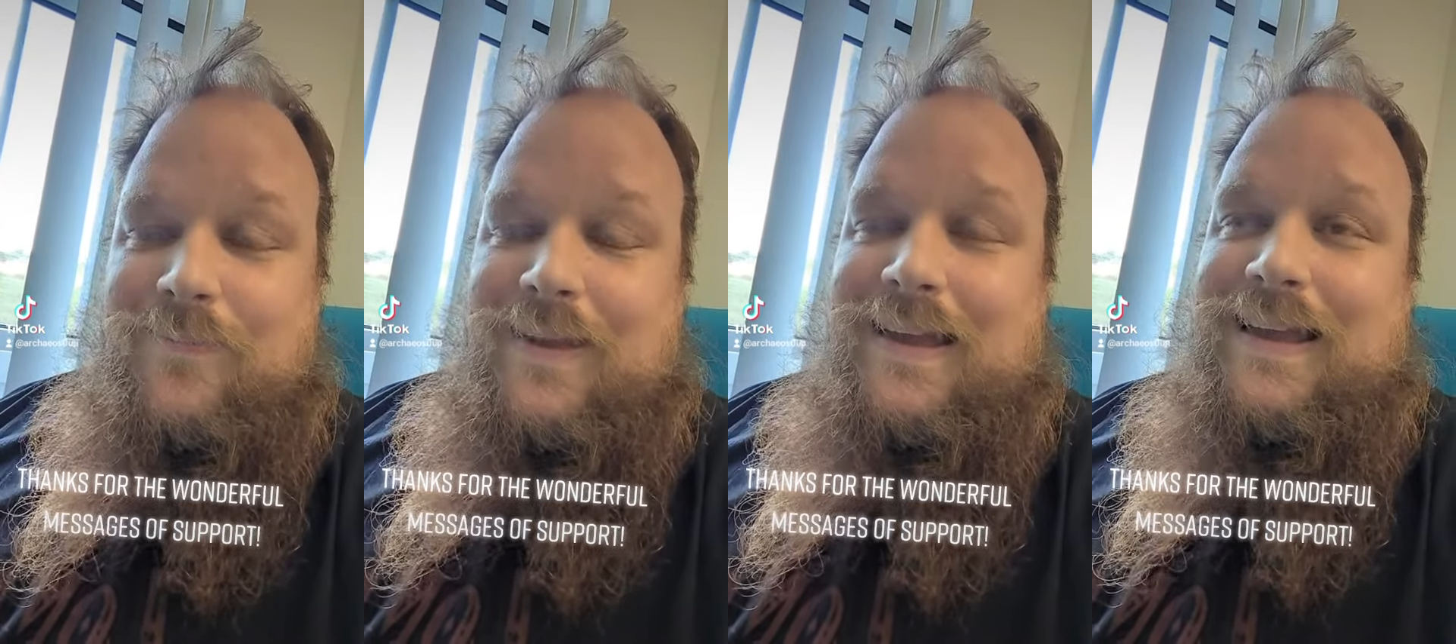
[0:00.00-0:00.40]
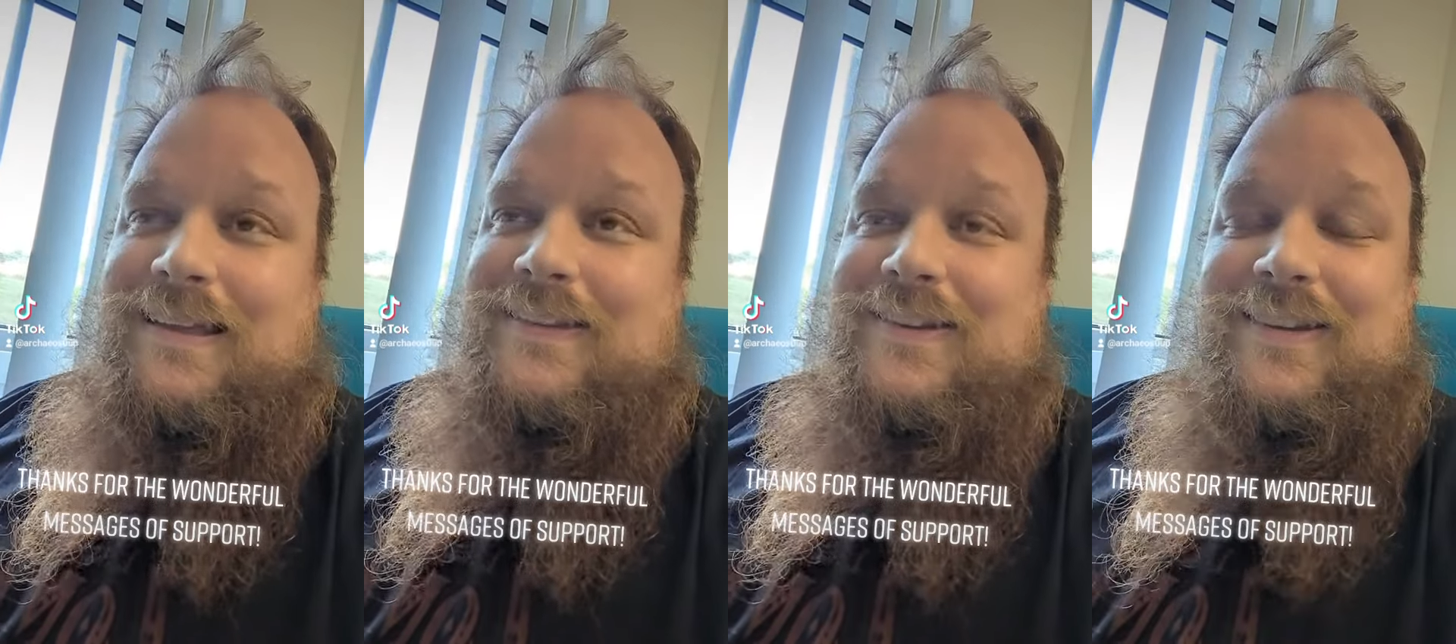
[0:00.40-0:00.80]
Uh,
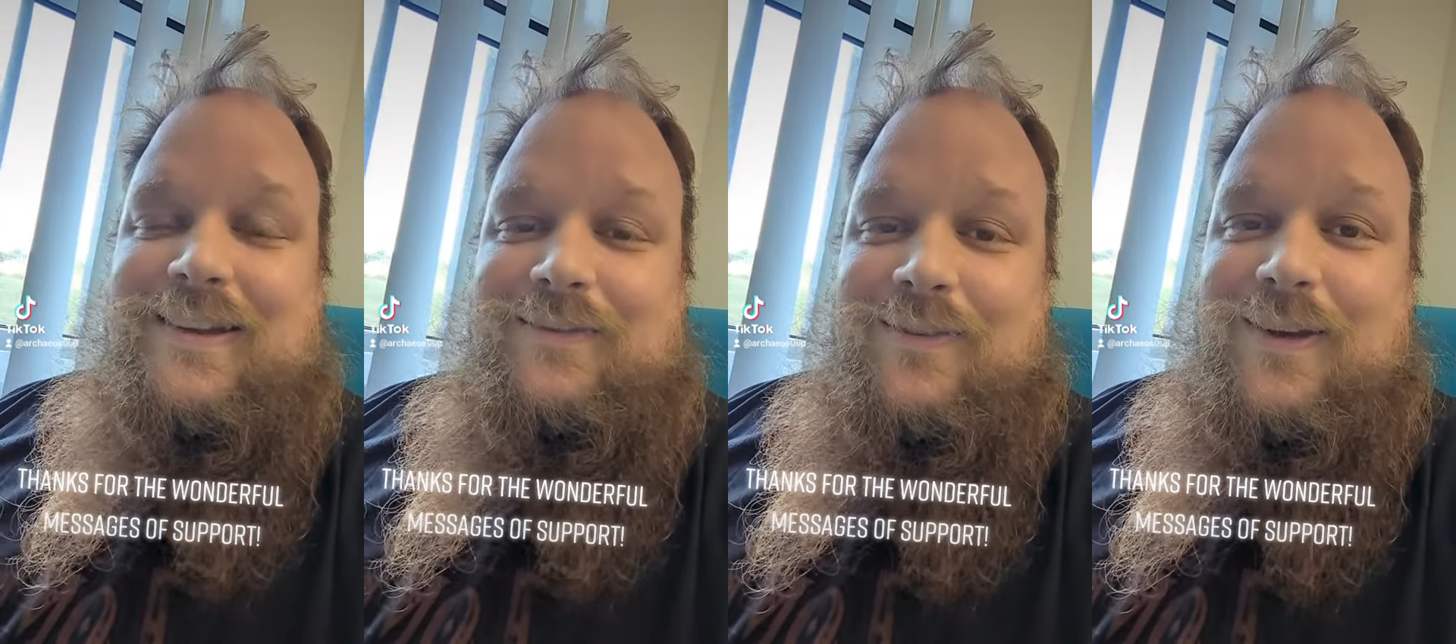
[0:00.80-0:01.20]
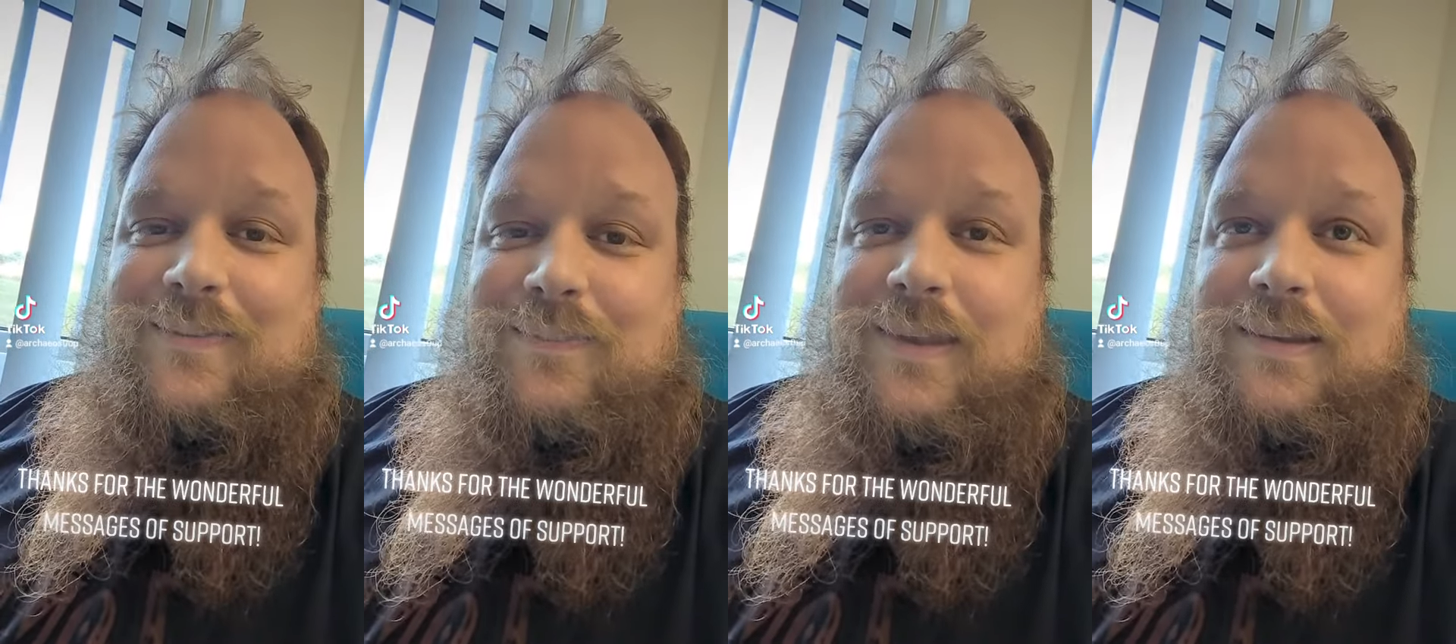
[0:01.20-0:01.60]
just to
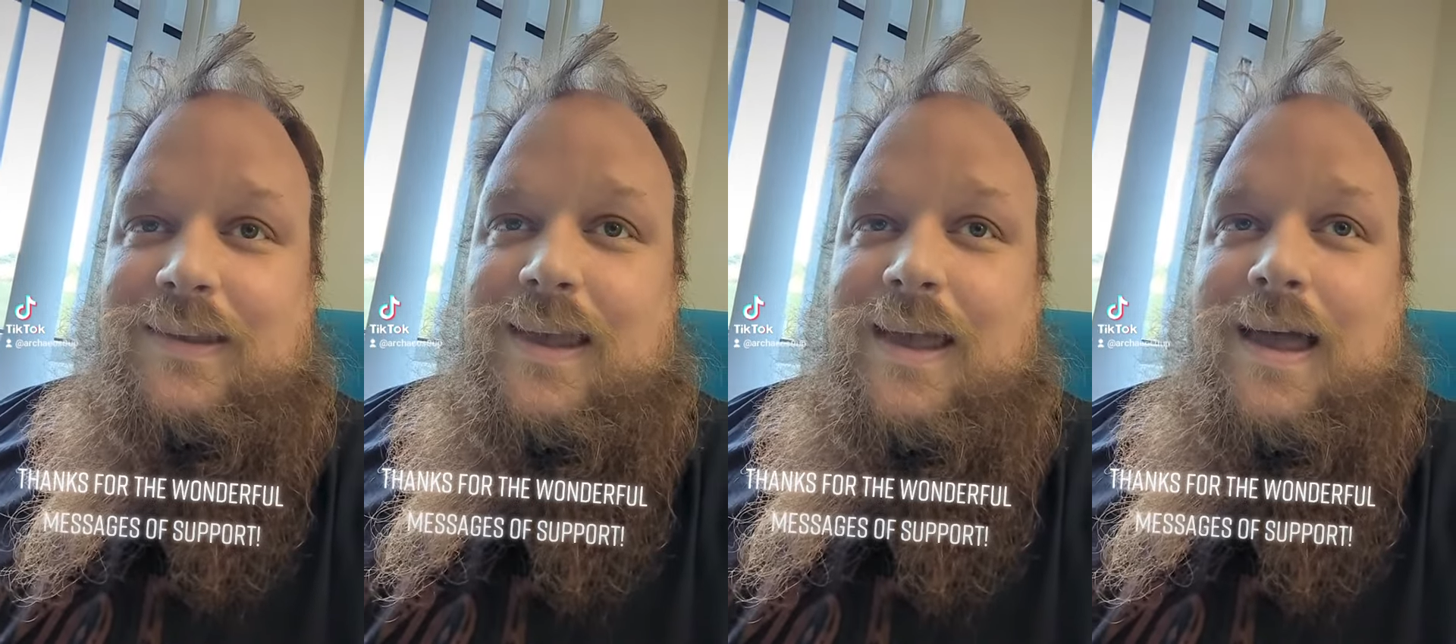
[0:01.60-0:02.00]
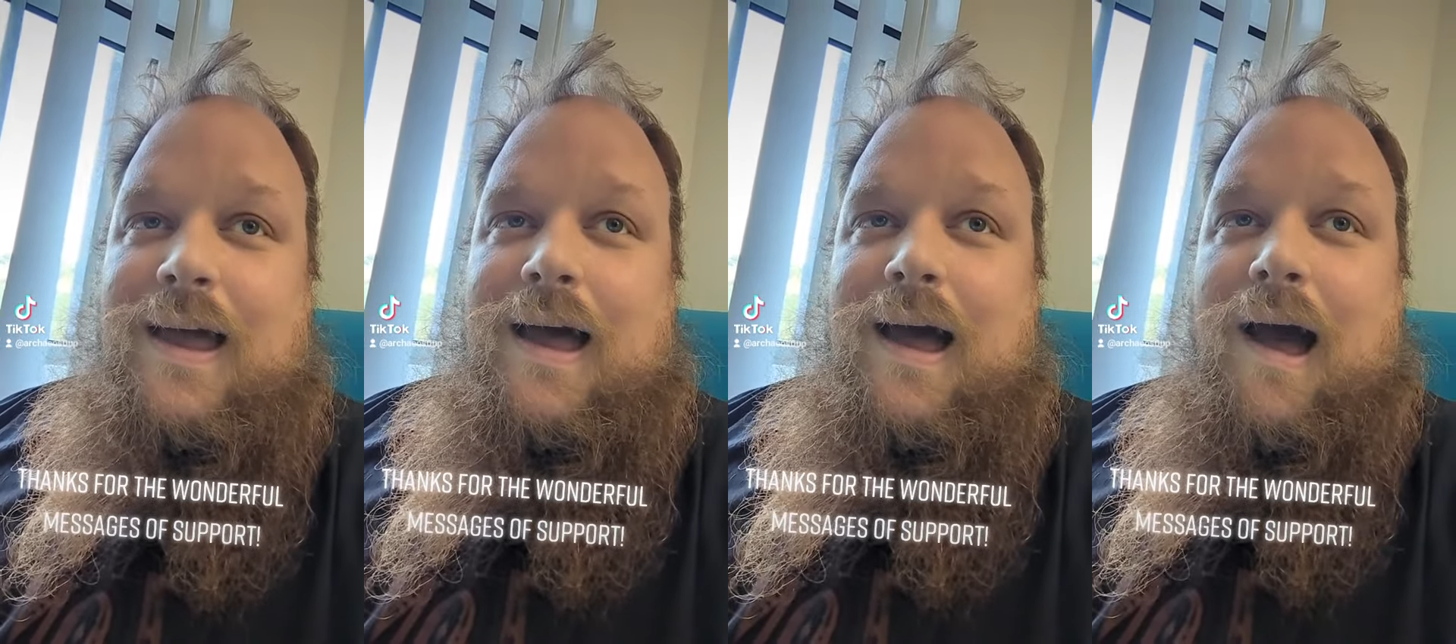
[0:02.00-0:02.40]
confirm that
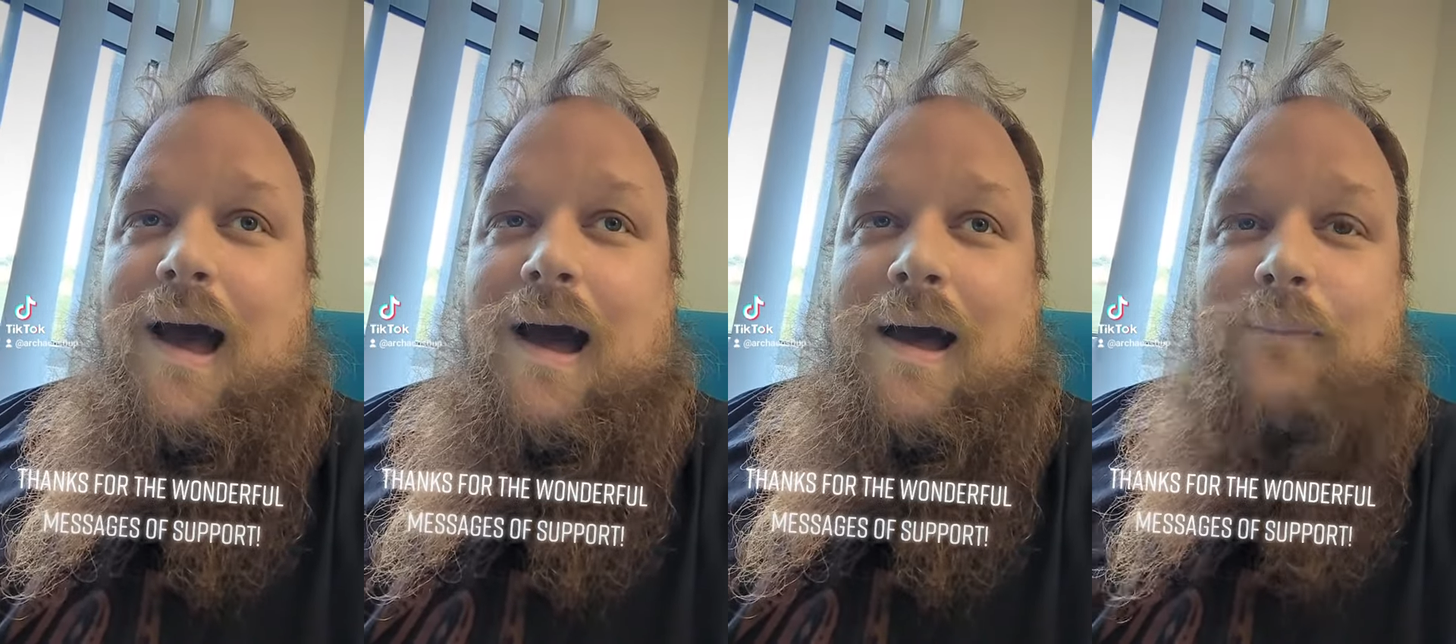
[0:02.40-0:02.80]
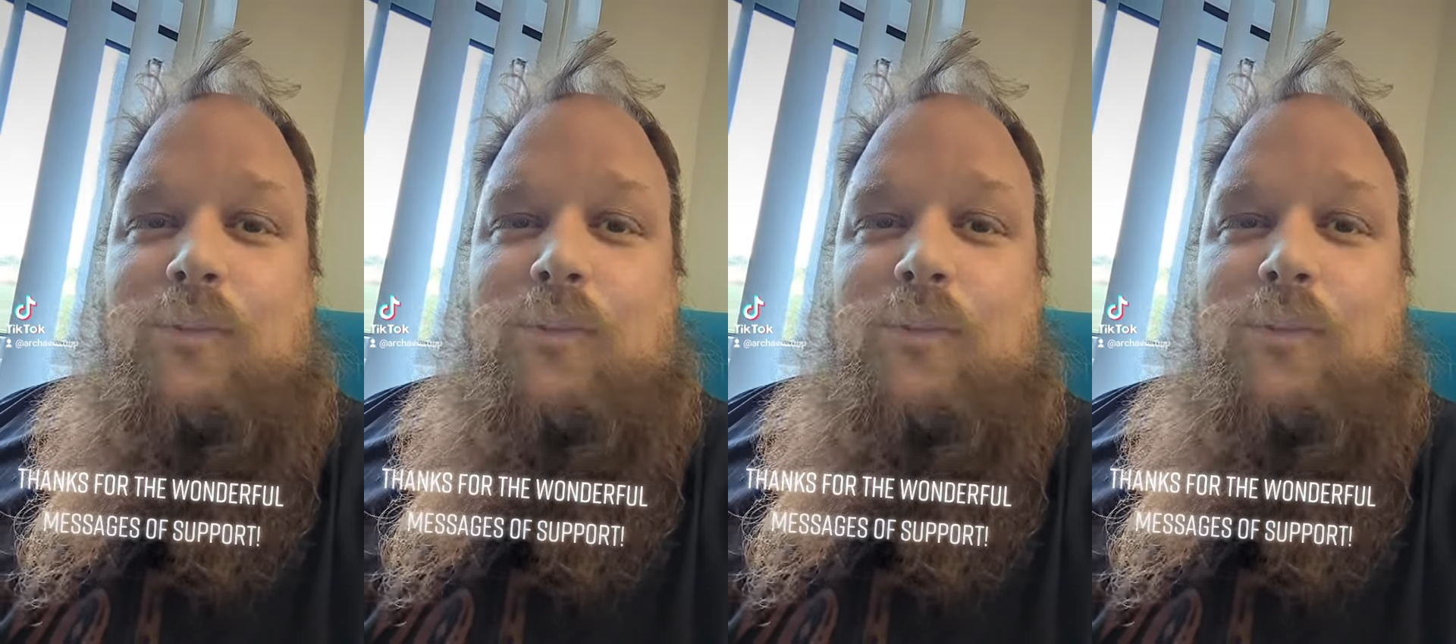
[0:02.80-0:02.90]
I'm